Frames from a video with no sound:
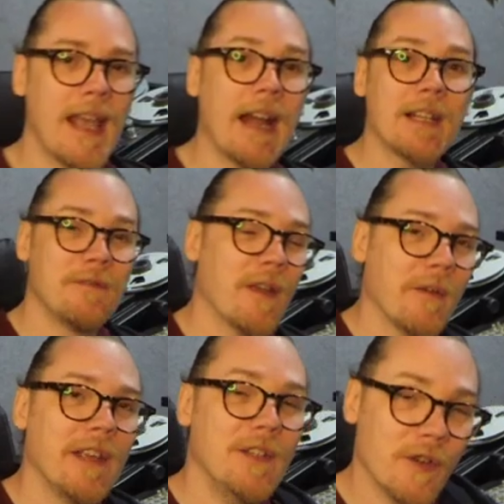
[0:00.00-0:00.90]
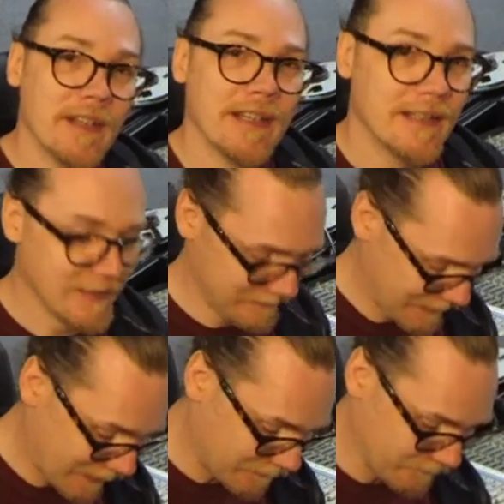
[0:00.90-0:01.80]
And it's very annoying.
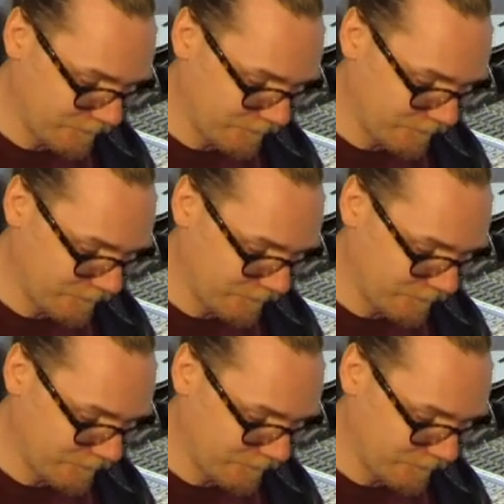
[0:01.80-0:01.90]
Now,